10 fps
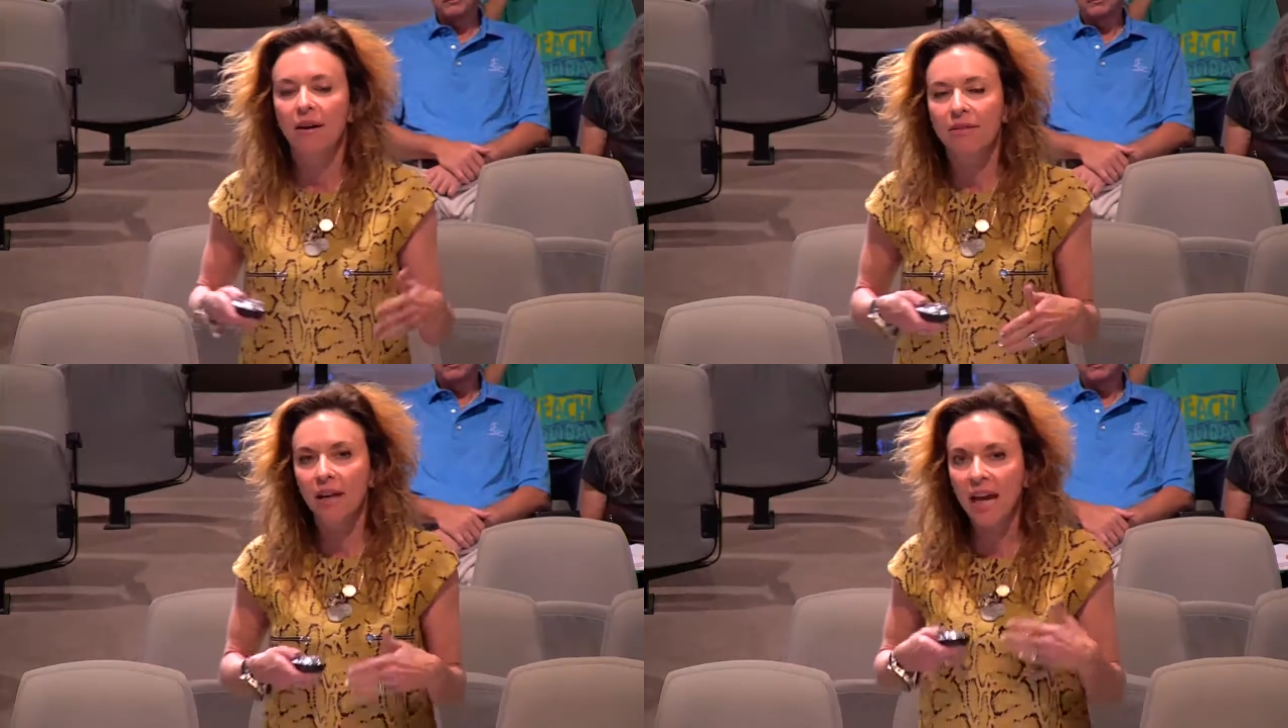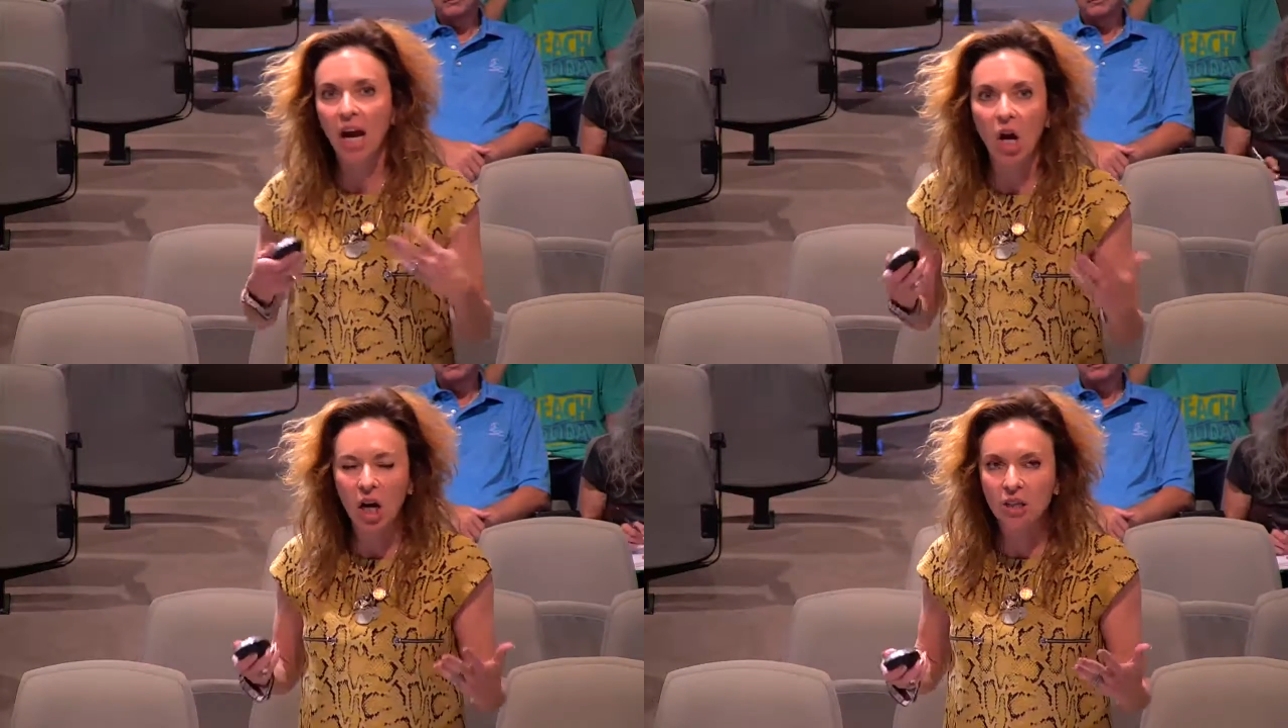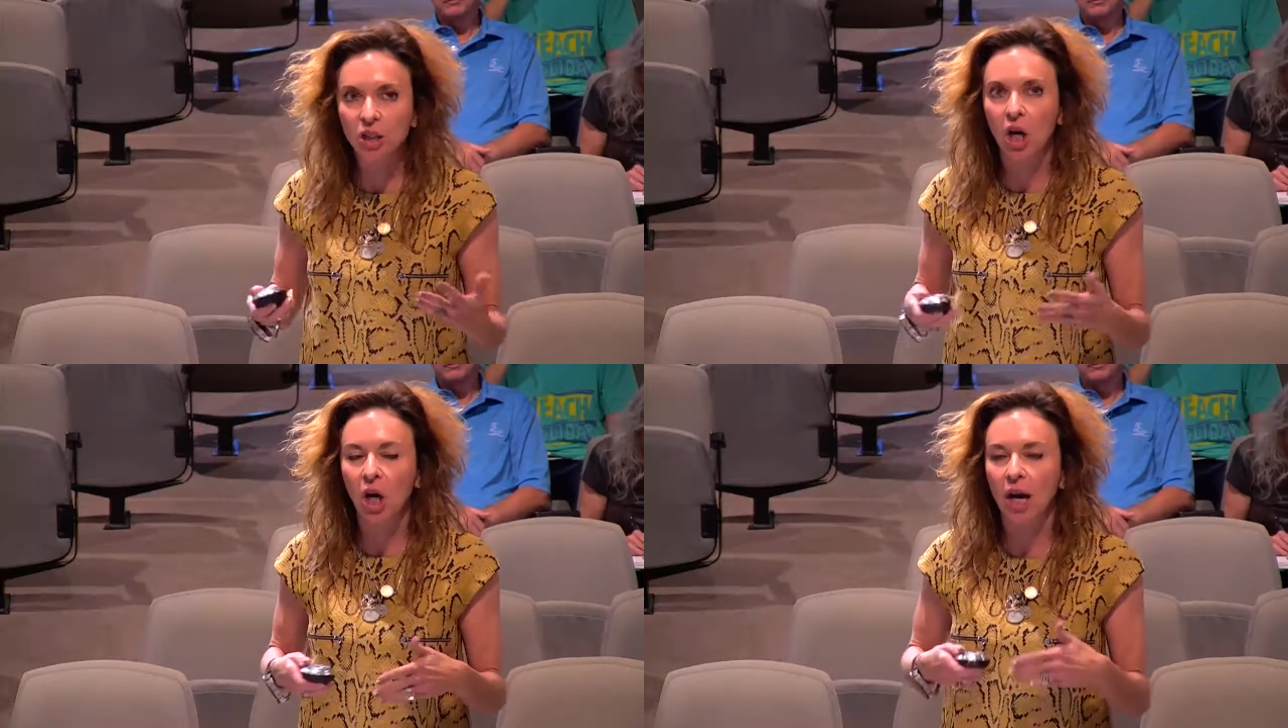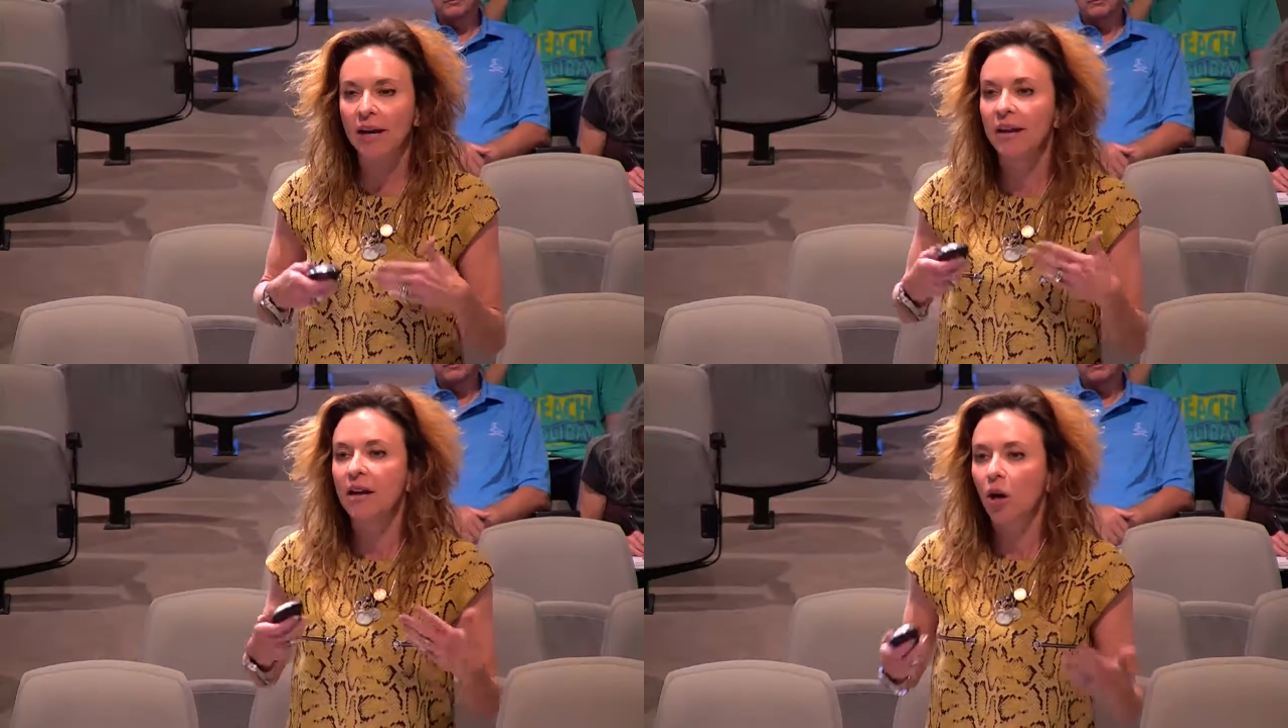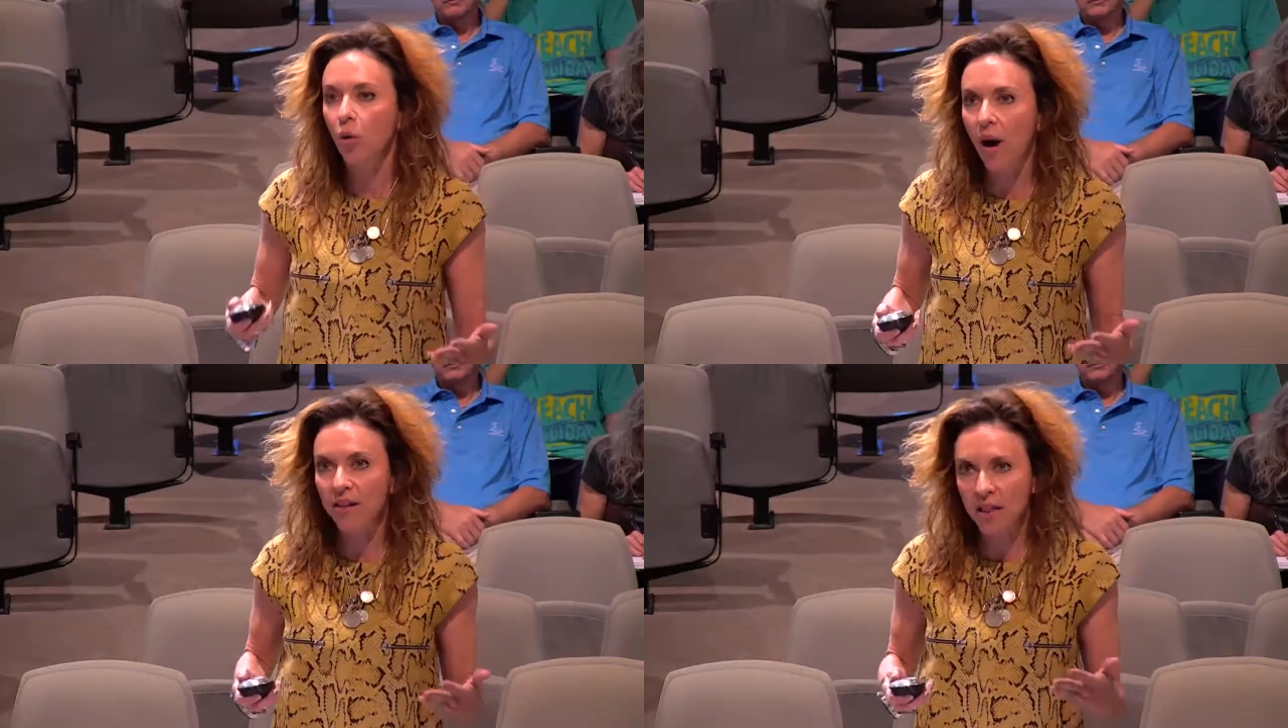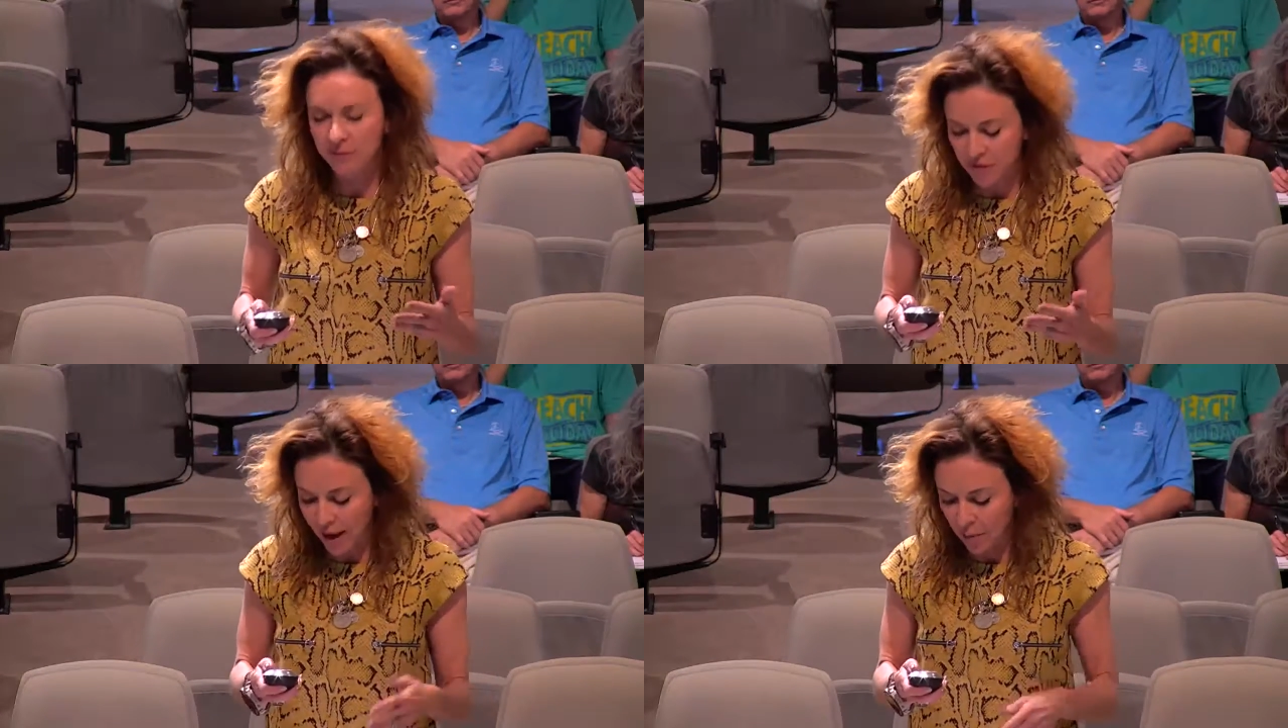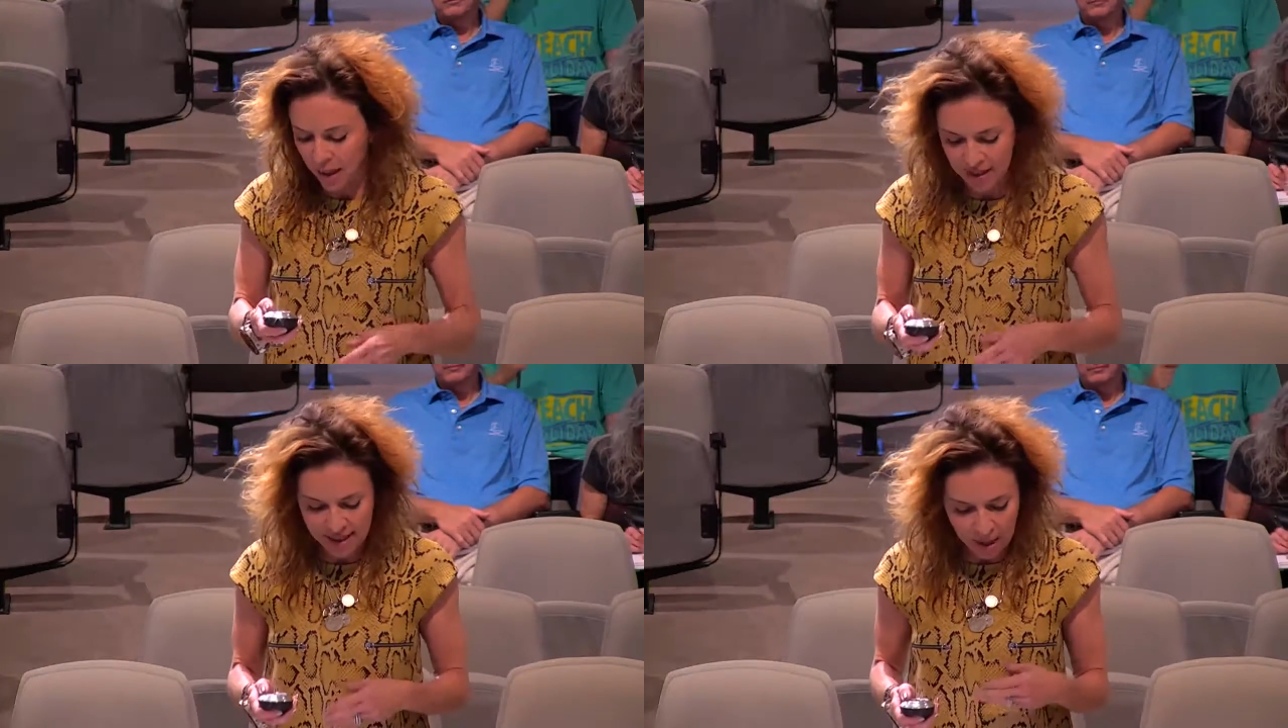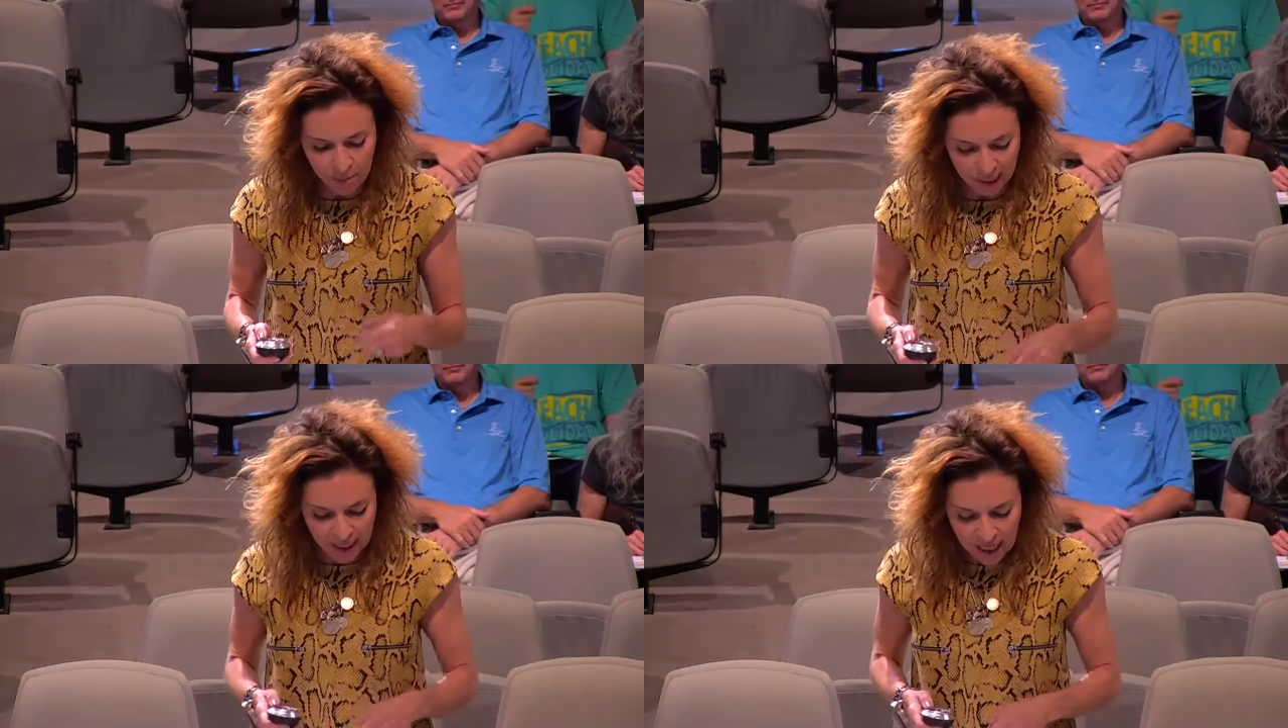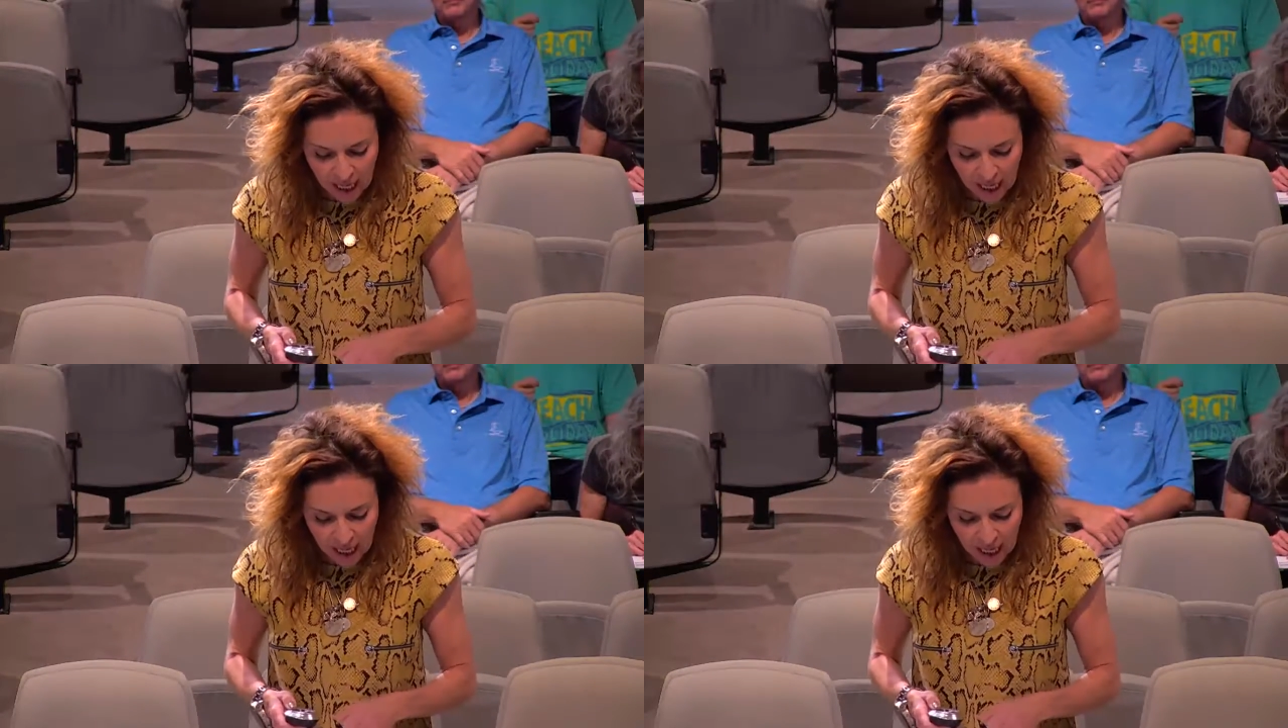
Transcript: the character and quality of development in Tempe.